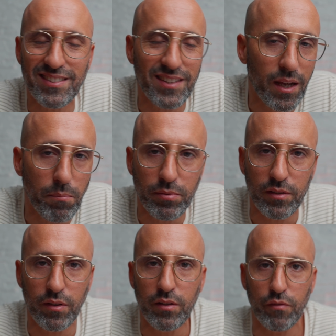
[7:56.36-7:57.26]

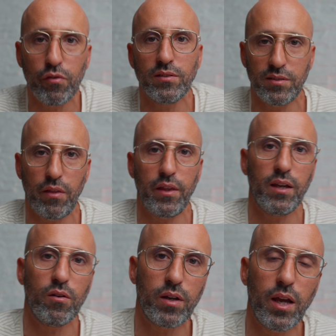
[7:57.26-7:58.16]
completely different
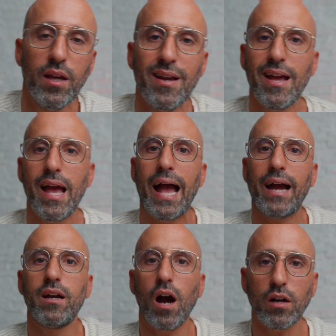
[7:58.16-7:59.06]
thing, okay? A
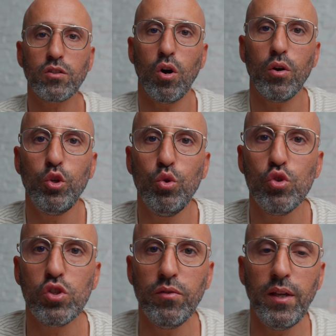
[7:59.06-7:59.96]
guard dog
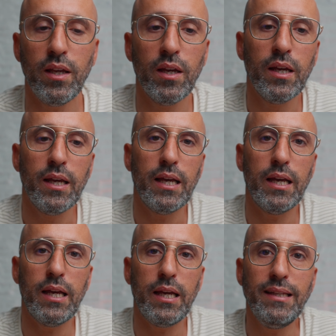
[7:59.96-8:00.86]
usually
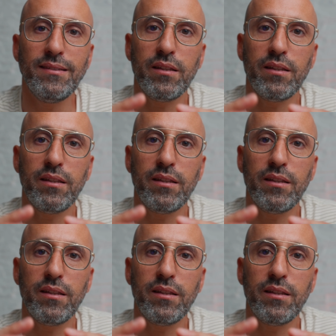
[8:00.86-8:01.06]
is a